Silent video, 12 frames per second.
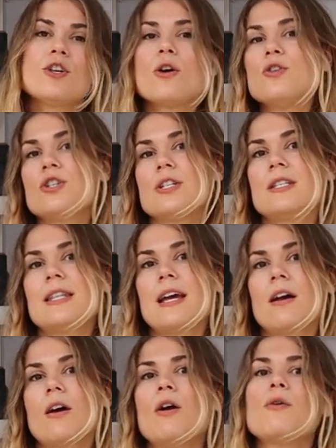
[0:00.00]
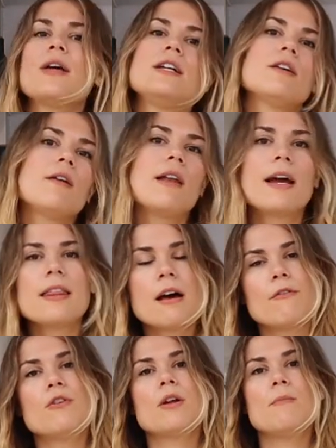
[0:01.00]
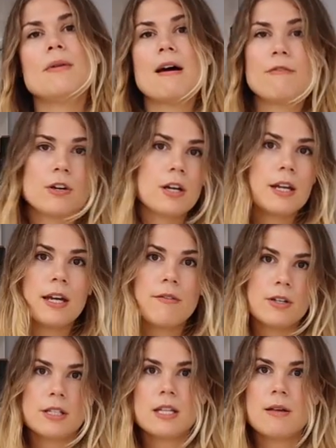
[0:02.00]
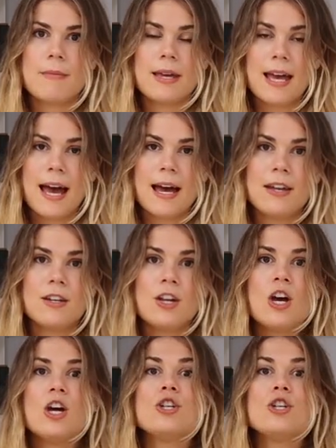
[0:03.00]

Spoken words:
Don't just think, oh, they don't like that food, I'm never gonna give it to them again.